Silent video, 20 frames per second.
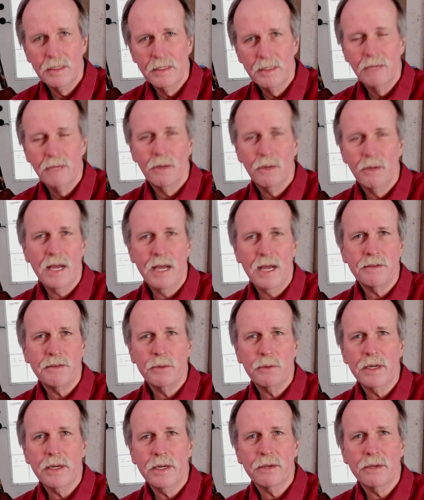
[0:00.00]
Well, hi everyone,
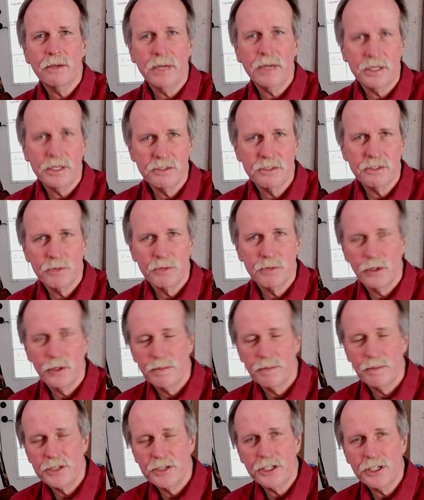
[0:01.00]
and greetings from Northern
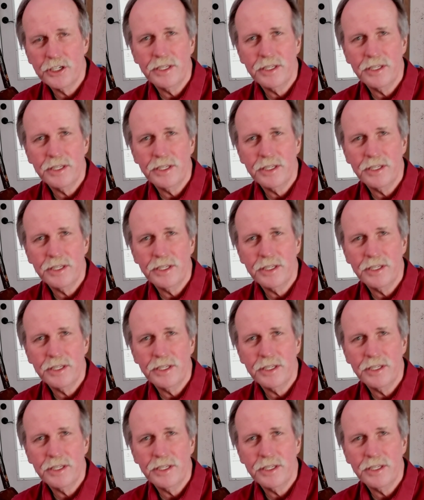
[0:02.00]
Michigan.